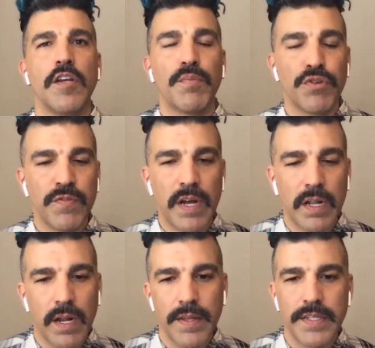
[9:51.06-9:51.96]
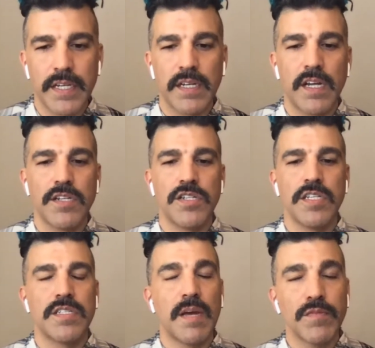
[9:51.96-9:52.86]
prove out a lot of the
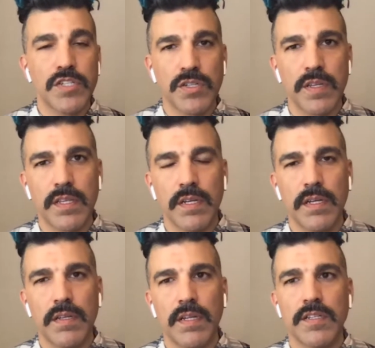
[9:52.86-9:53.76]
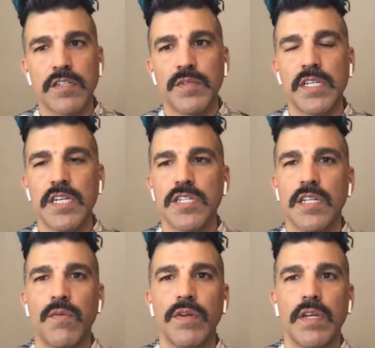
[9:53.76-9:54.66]
technologies, demonstrate the instrumentation
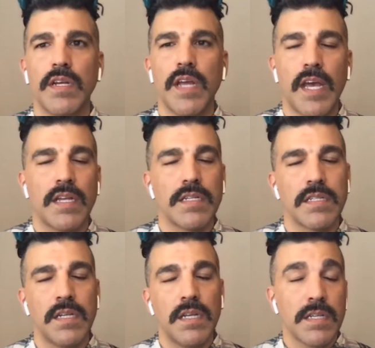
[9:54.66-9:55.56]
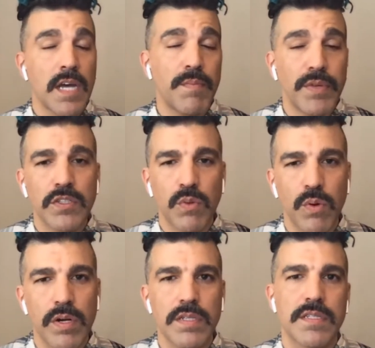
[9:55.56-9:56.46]
that we'll need, and kind of build
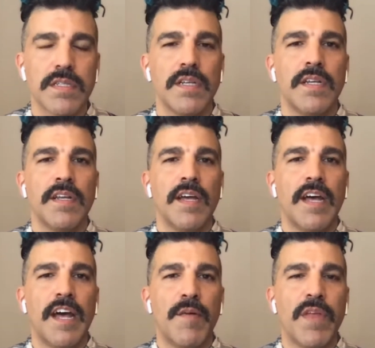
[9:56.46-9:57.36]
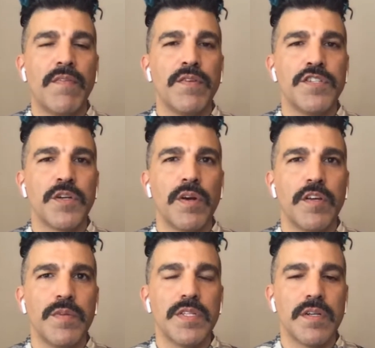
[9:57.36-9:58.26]
towards that future where
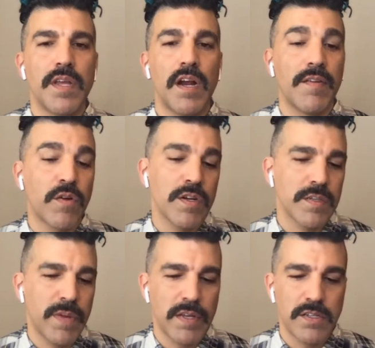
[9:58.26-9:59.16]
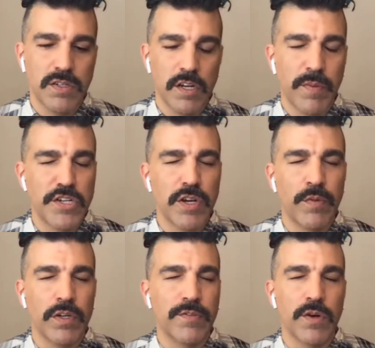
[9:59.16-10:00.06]
humans are there. And of course, in my my dream
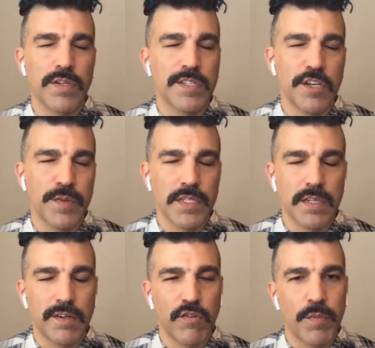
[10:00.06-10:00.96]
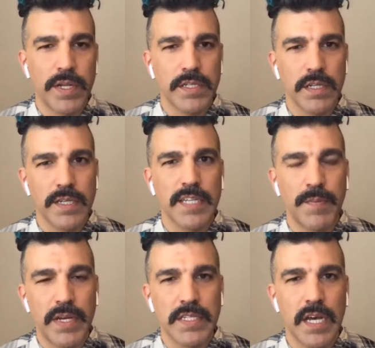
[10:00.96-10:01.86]
world, of course, the humans and robots are like side
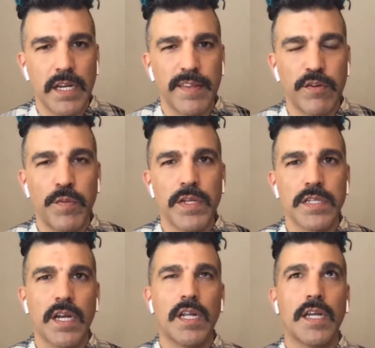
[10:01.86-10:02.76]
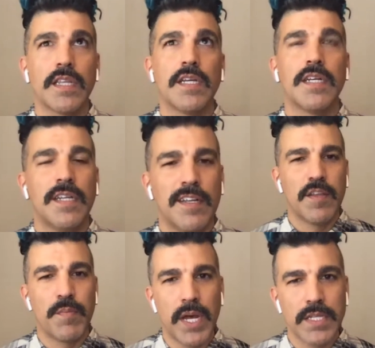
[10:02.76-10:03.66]
by side, and the robots are kind of like
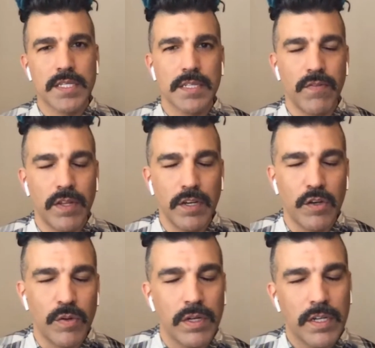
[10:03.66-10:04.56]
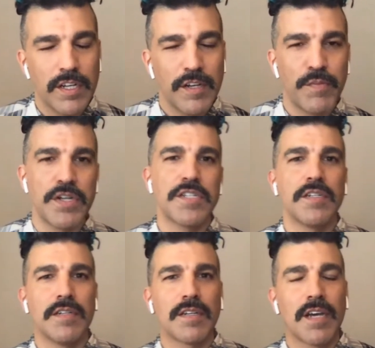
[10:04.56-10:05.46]
the pets of the new
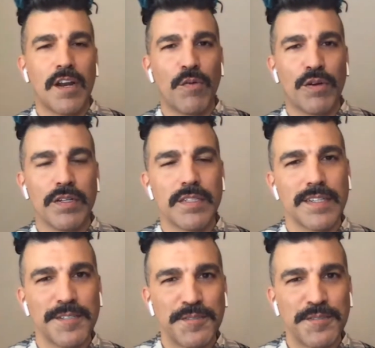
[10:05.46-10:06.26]
Martian kind of world.